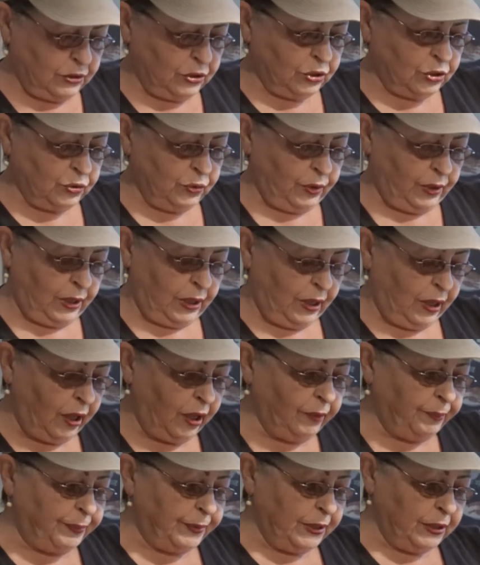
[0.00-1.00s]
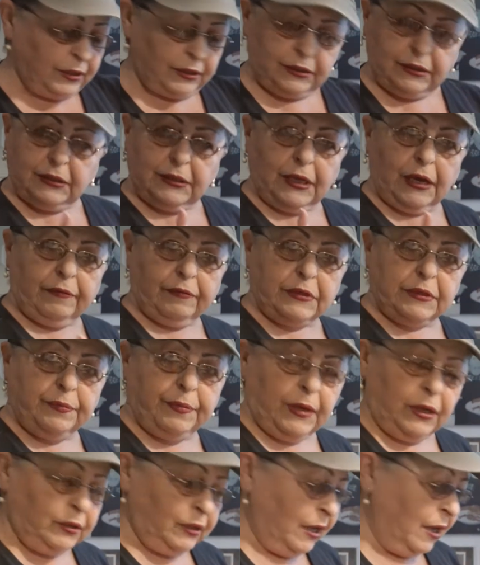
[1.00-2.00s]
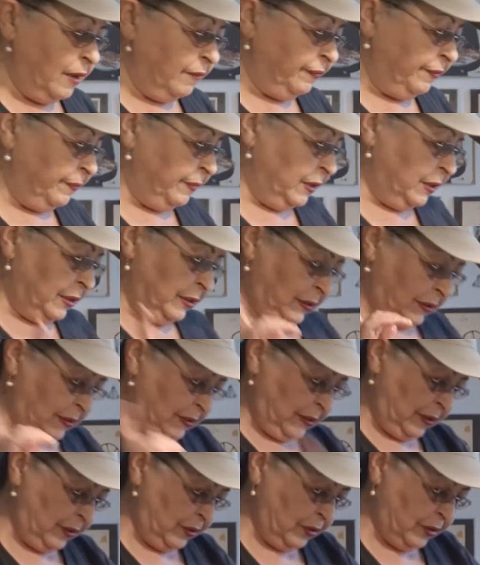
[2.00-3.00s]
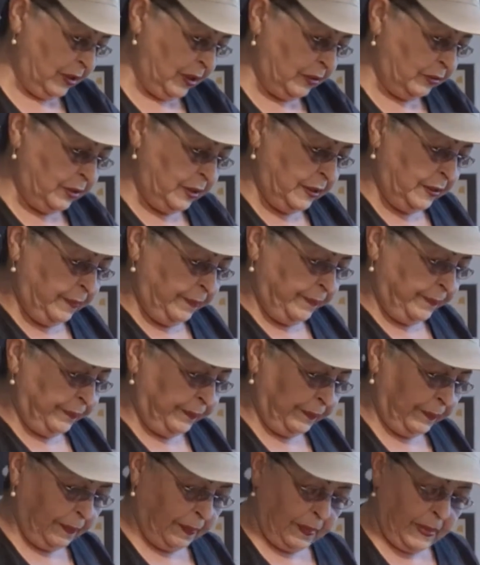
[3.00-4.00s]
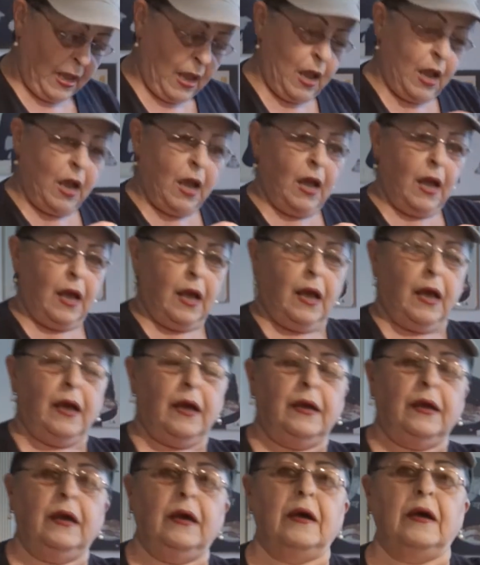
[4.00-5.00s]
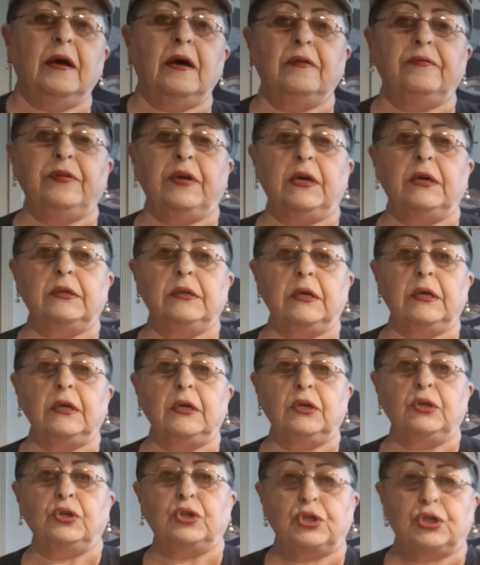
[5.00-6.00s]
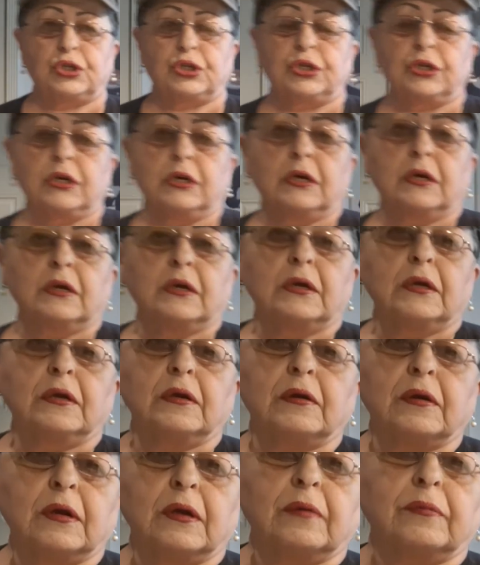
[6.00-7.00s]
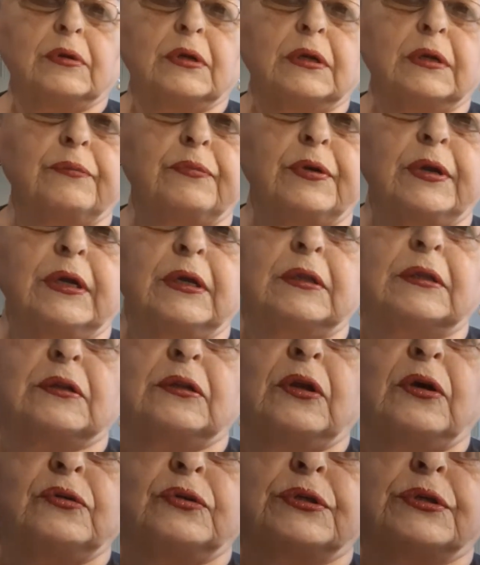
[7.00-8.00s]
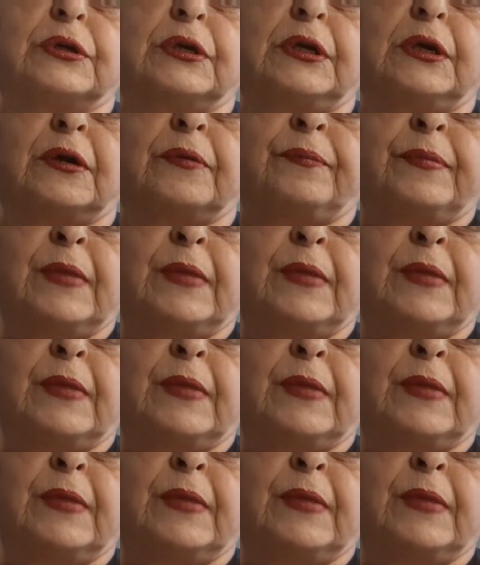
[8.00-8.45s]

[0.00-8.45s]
to help it, that was about half a minute. Are you counting? I have an inch, here, I'm gonna bring it closer here.